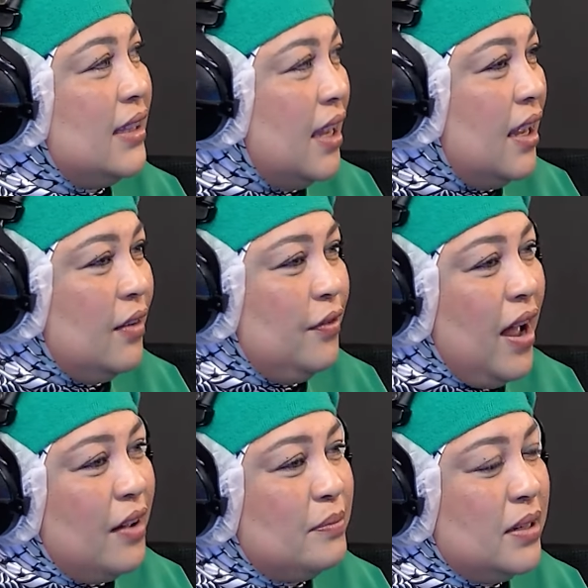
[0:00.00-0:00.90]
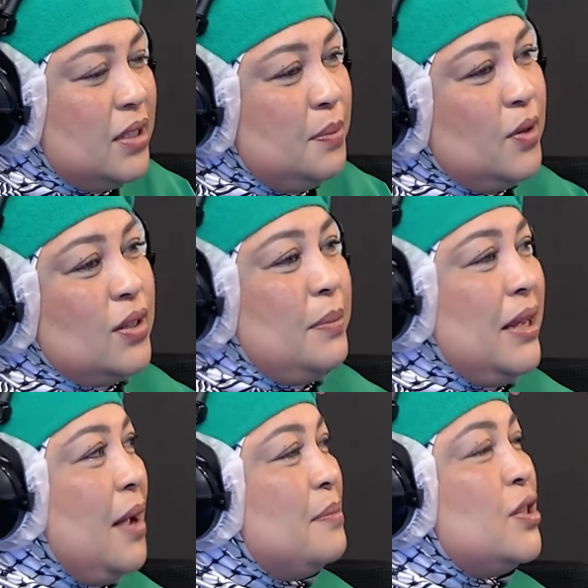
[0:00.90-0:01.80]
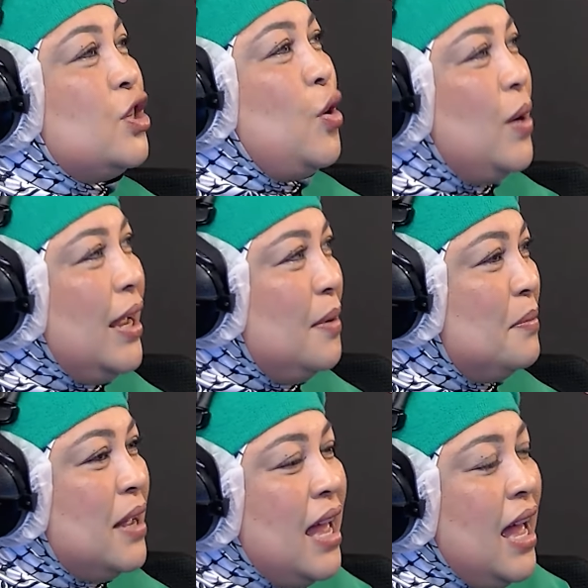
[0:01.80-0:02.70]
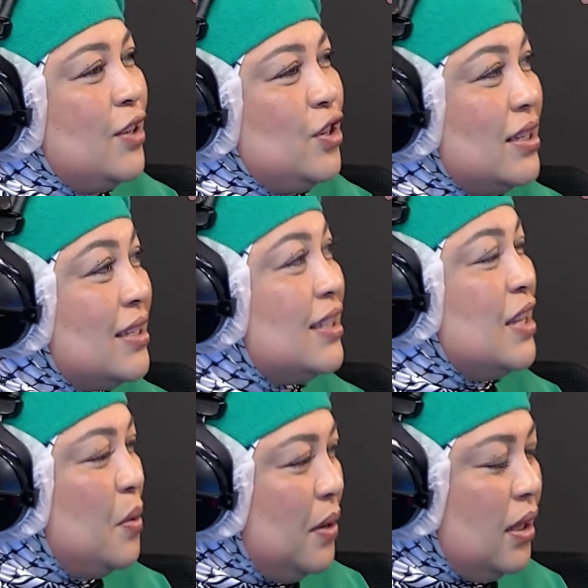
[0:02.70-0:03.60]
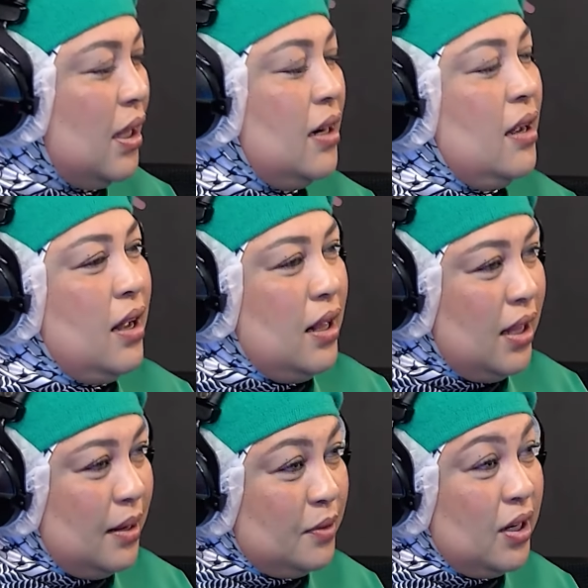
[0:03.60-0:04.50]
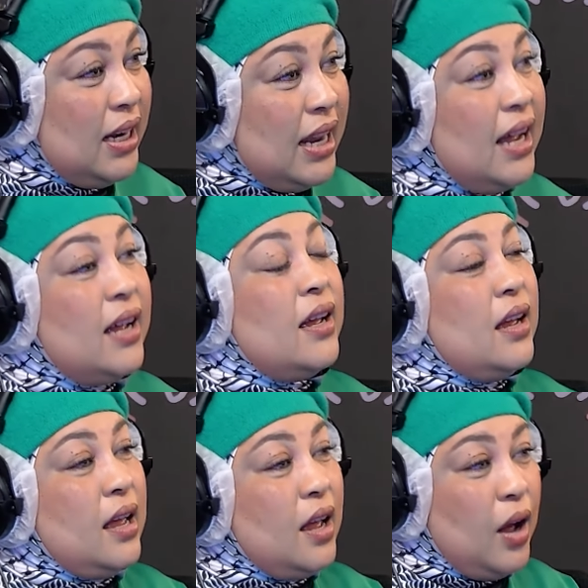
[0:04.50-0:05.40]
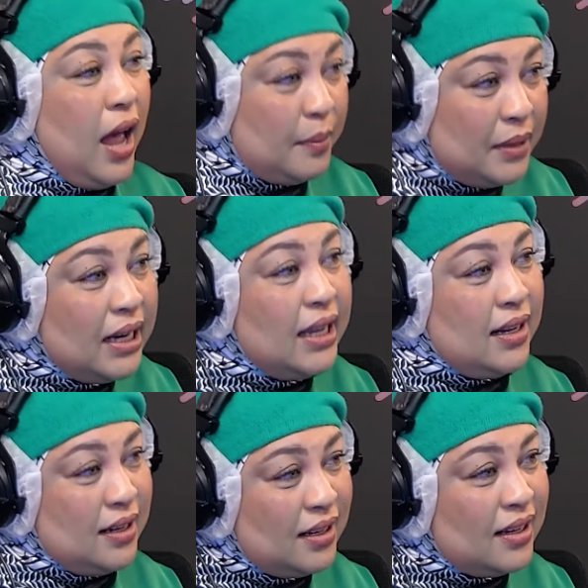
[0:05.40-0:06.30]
take 5 minutes because I become so lame, just knowing that alhamdulillah, I'm clear.